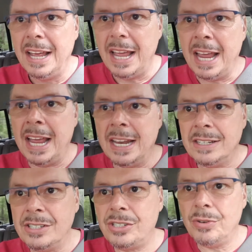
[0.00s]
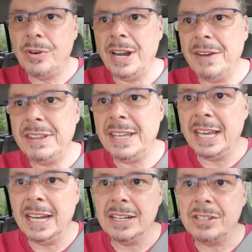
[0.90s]
and stored everything
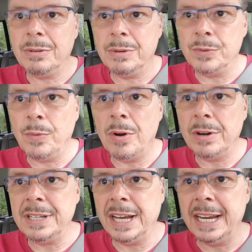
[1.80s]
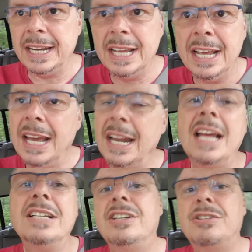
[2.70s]
in it so it was watertight, and I
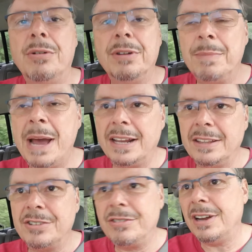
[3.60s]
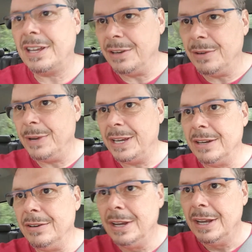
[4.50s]
could just throw it in the back of the truck and then we
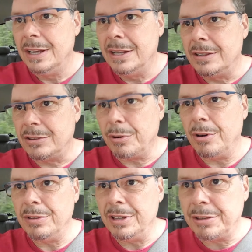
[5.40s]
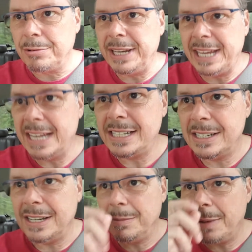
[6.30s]
could throw the 3 cases
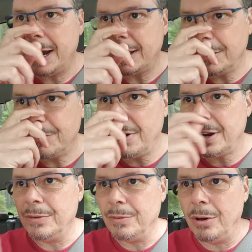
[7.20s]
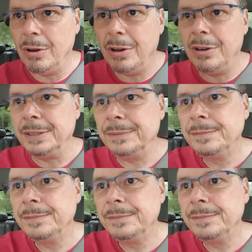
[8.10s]
in the back of the truck and roll on.